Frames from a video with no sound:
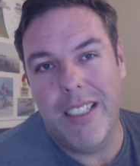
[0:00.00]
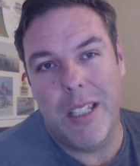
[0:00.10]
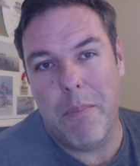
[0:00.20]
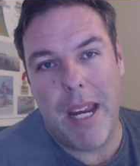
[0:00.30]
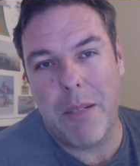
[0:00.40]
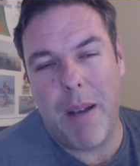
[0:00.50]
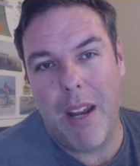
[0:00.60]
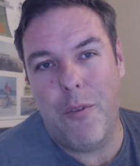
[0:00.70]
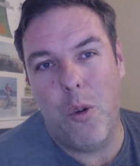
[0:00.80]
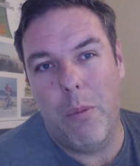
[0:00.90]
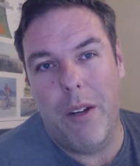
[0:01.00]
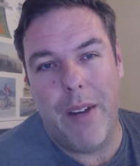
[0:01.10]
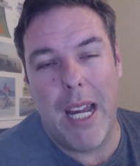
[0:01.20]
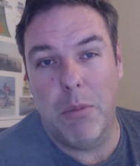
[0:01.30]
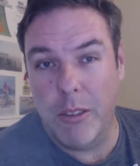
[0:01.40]
is the best platform
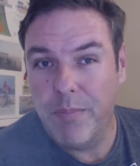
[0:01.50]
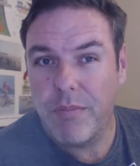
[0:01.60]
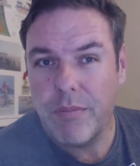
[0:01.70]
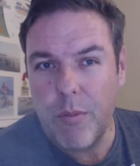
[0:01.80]
available.